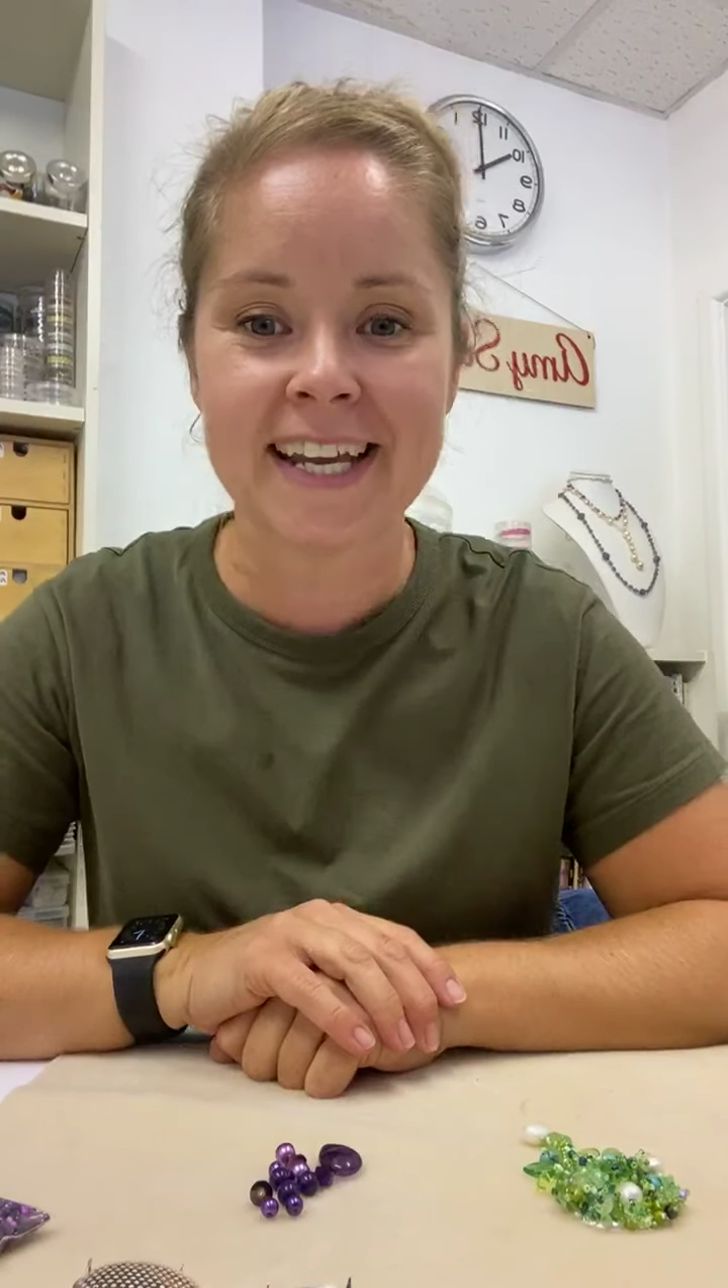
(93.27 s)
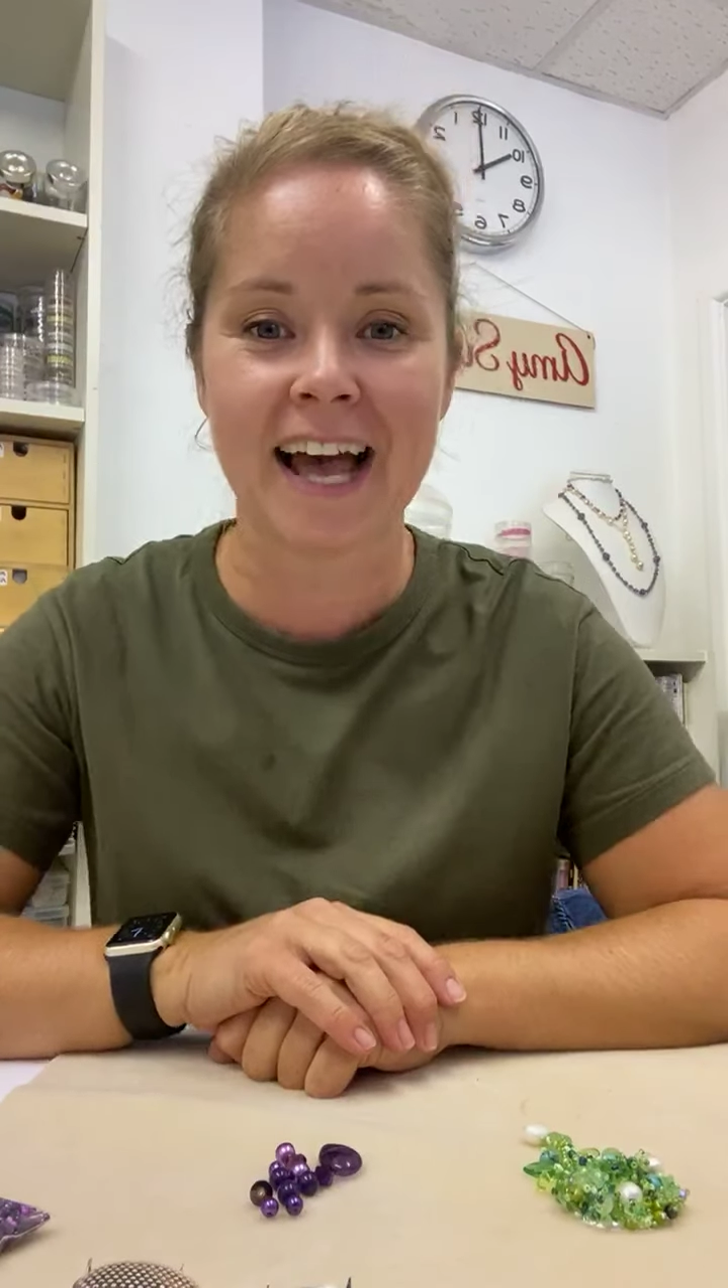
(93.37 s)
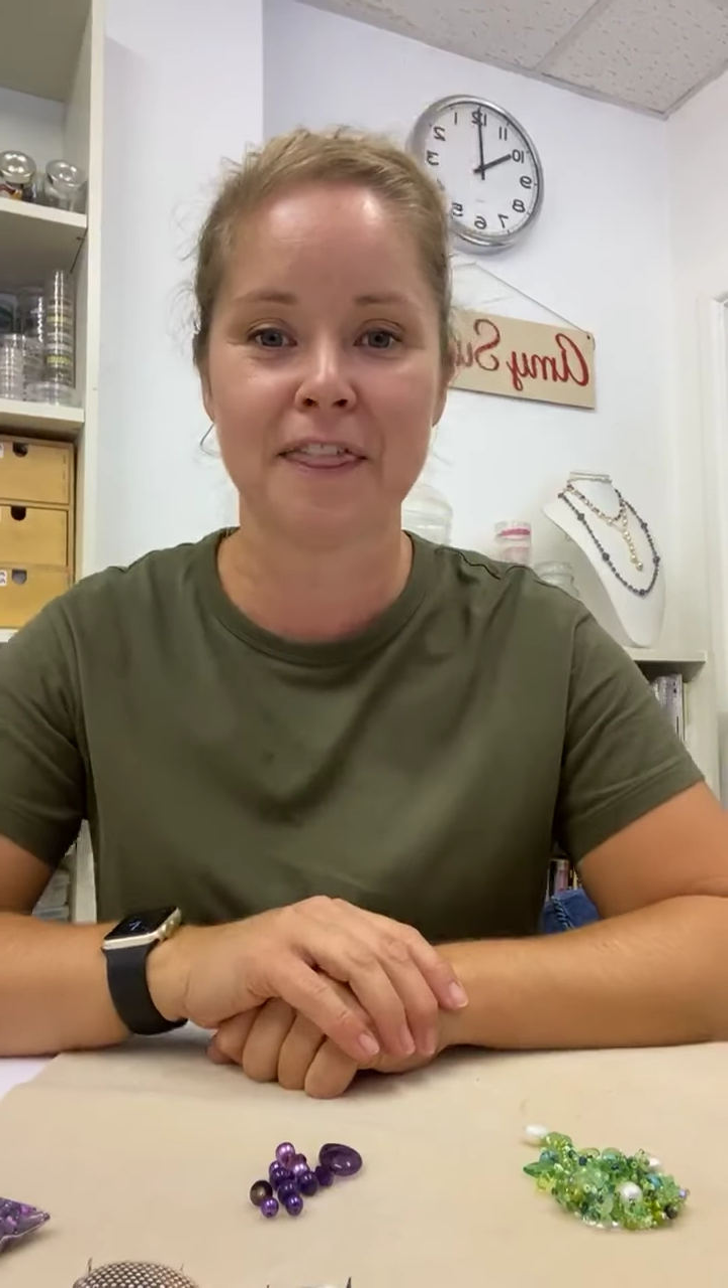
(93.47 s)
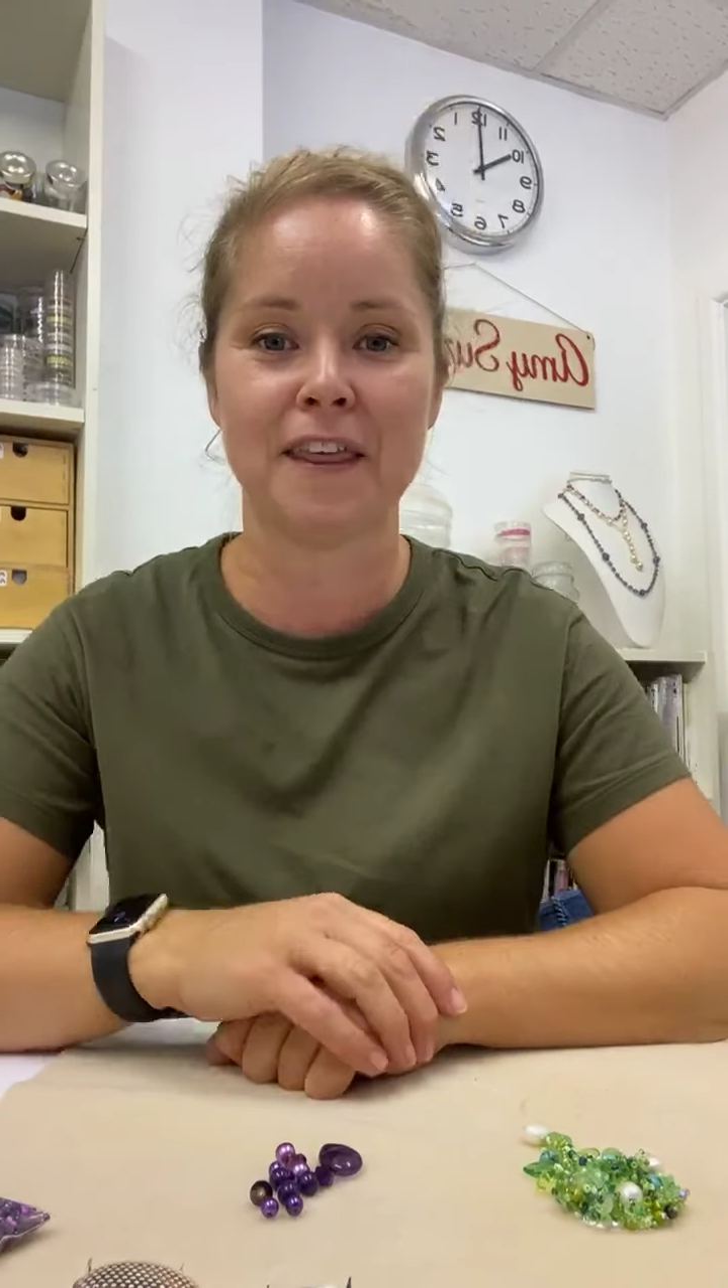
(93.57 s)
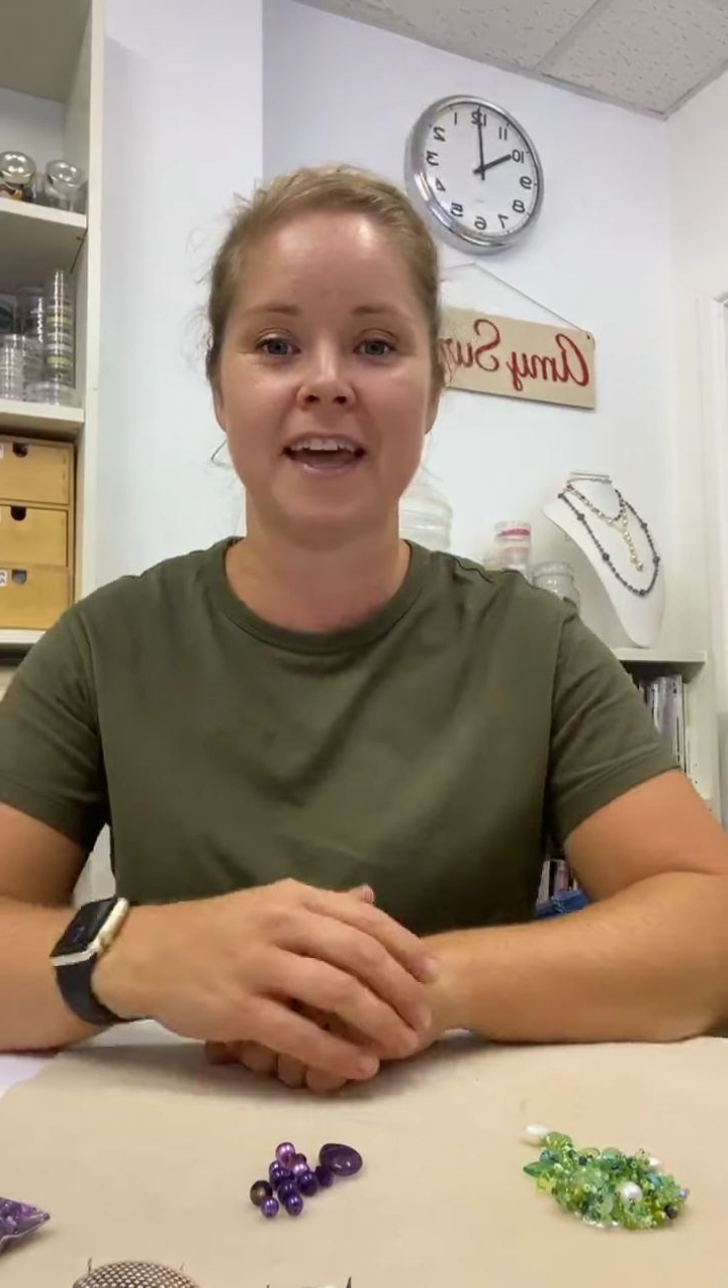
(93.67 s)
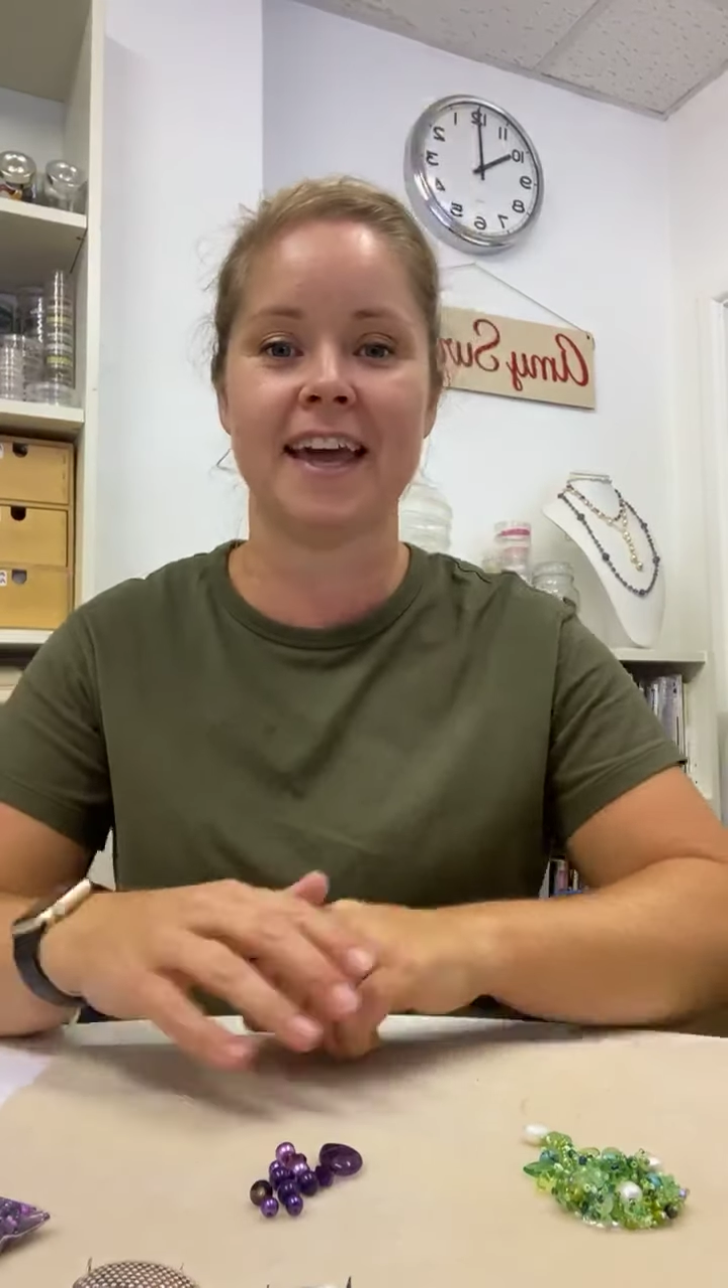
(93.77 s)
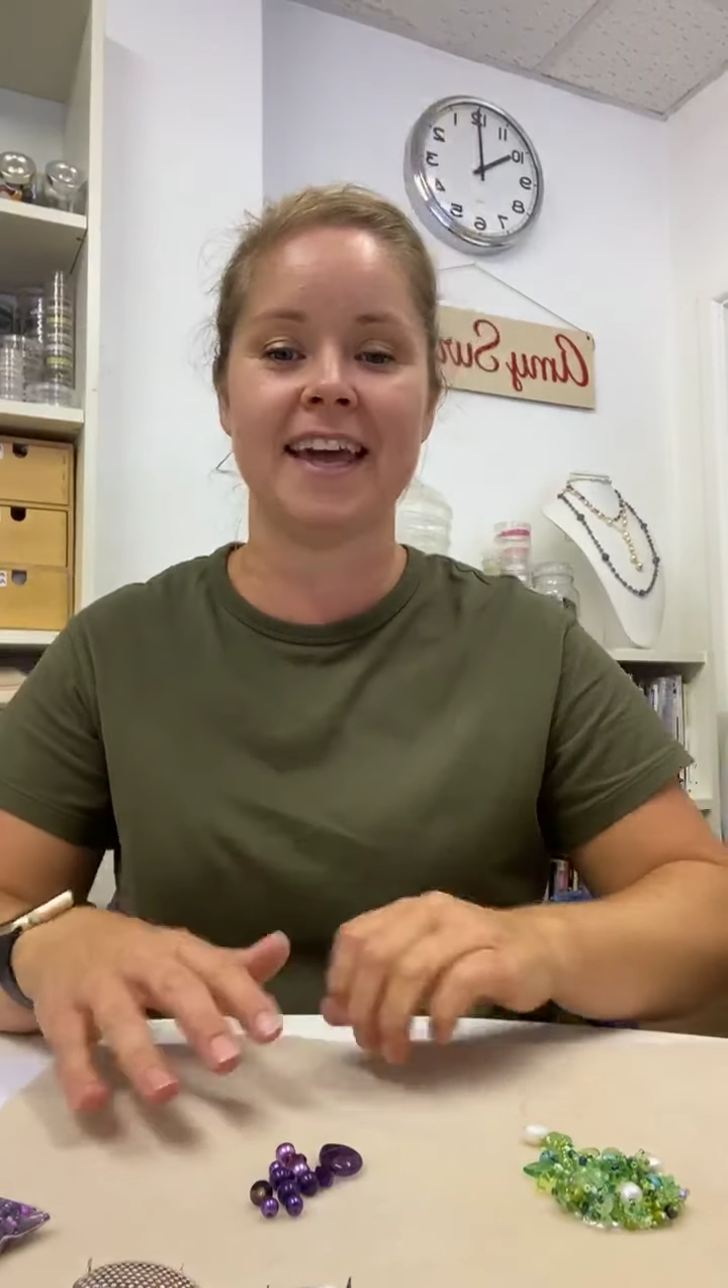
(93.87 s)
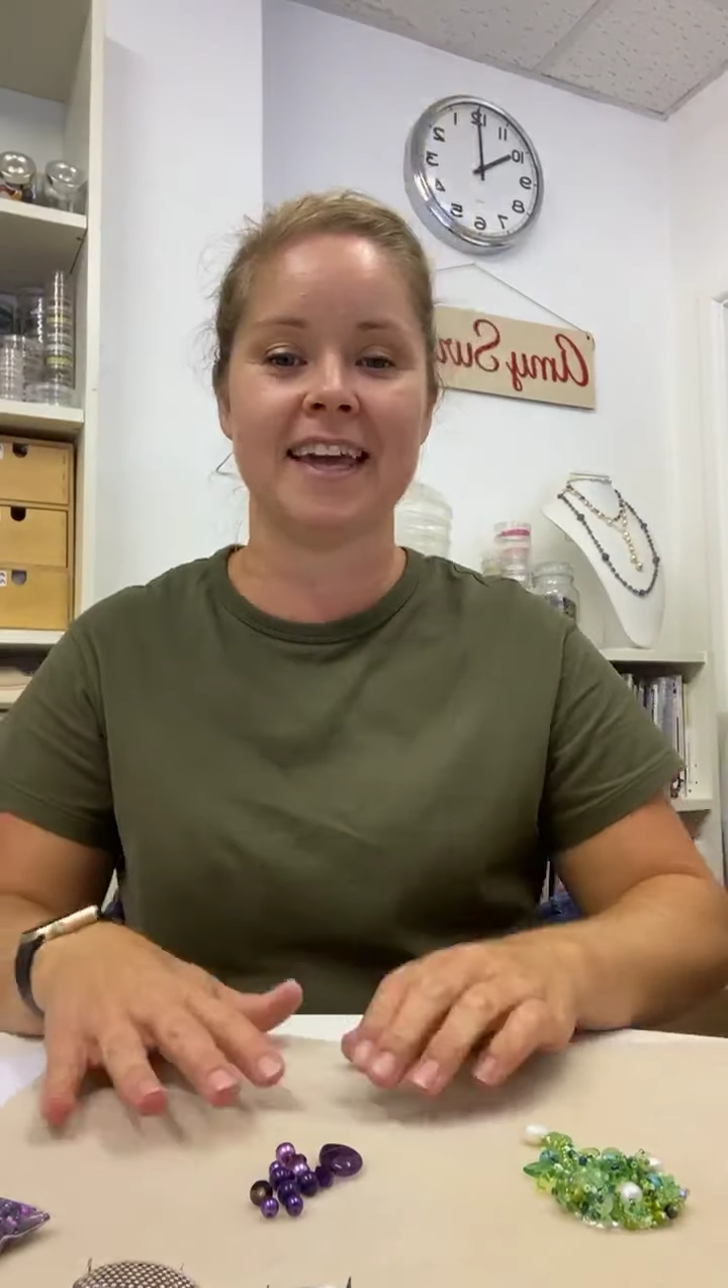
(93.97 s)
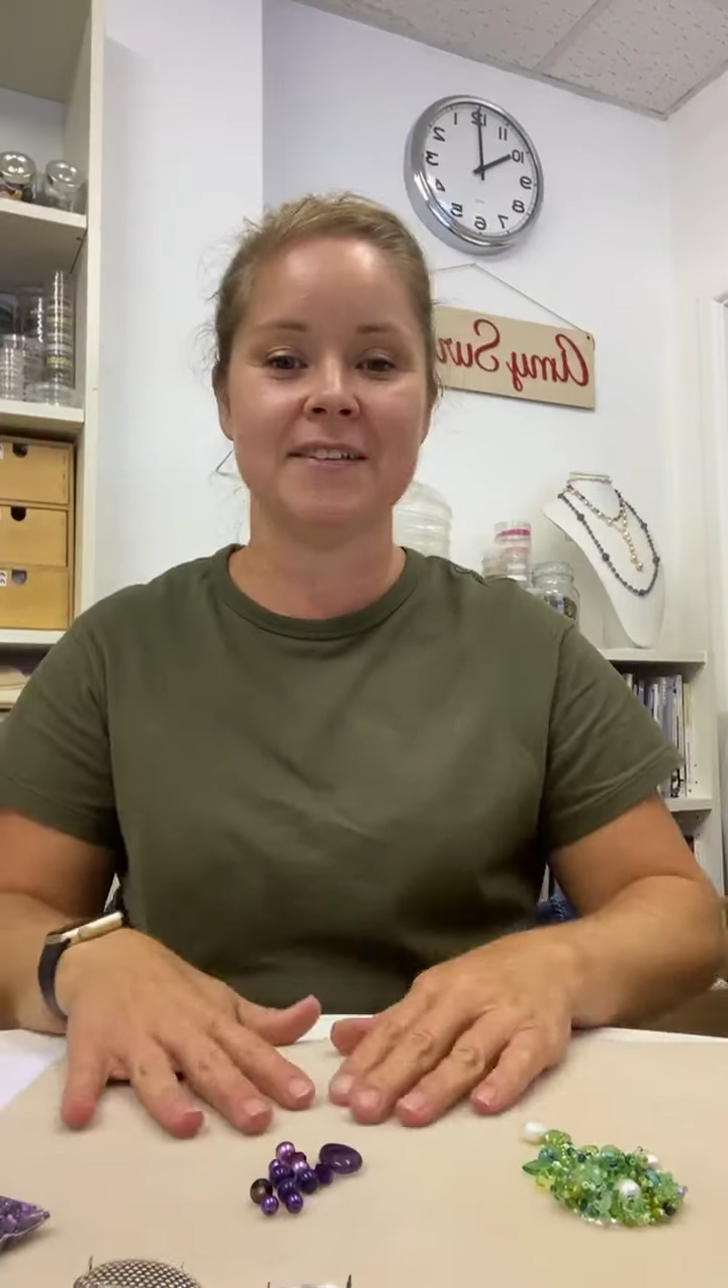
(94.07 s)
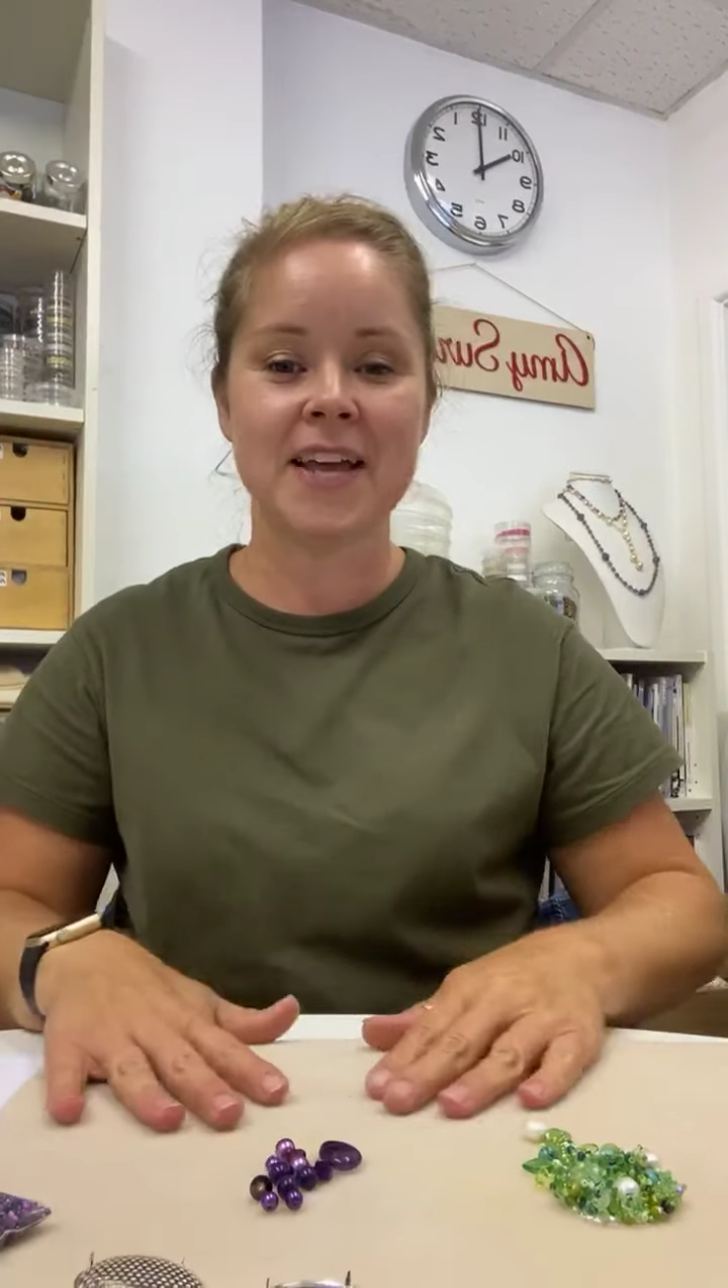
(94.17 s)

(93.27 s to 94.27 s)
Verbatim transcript: Kathy.